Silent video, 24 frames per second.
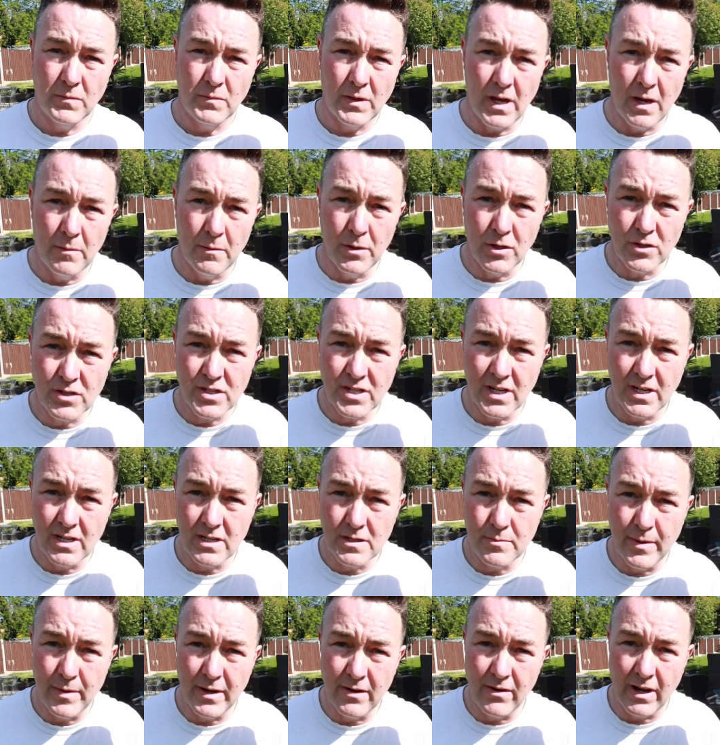I'm not saying is
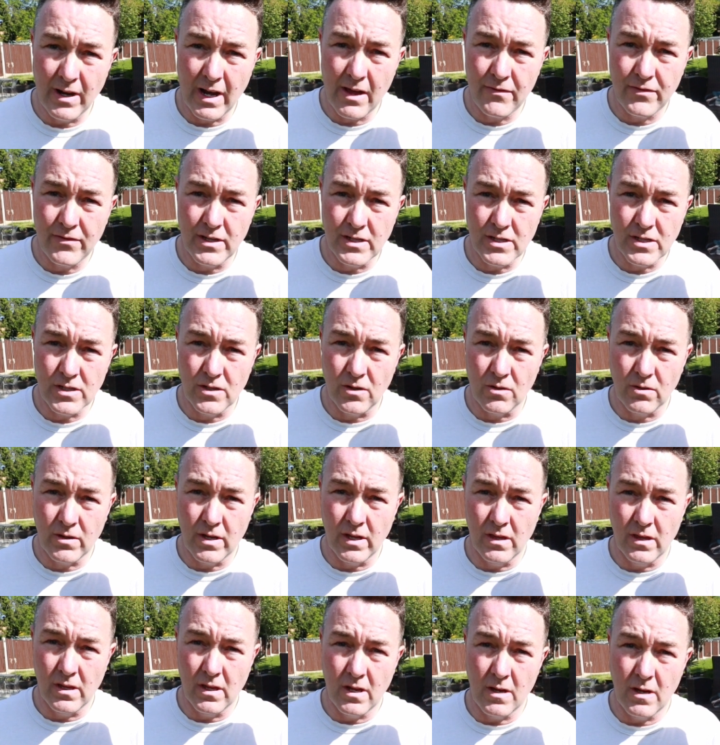a bit of a laughing stock
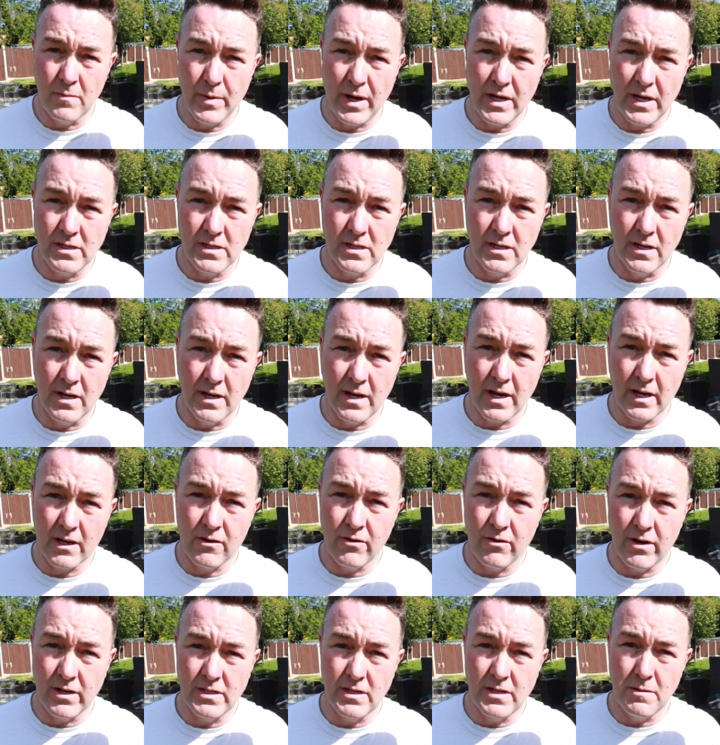in the painting and
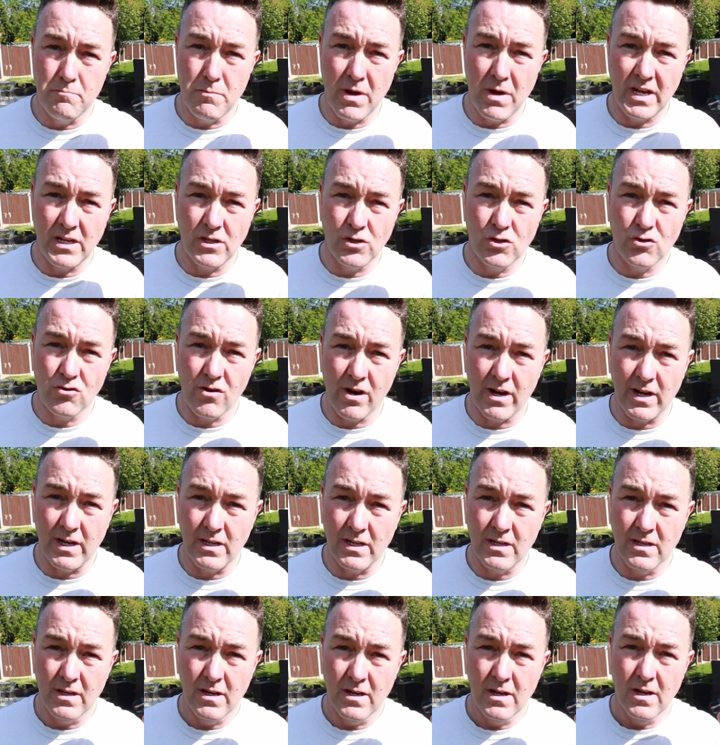decorating main trade,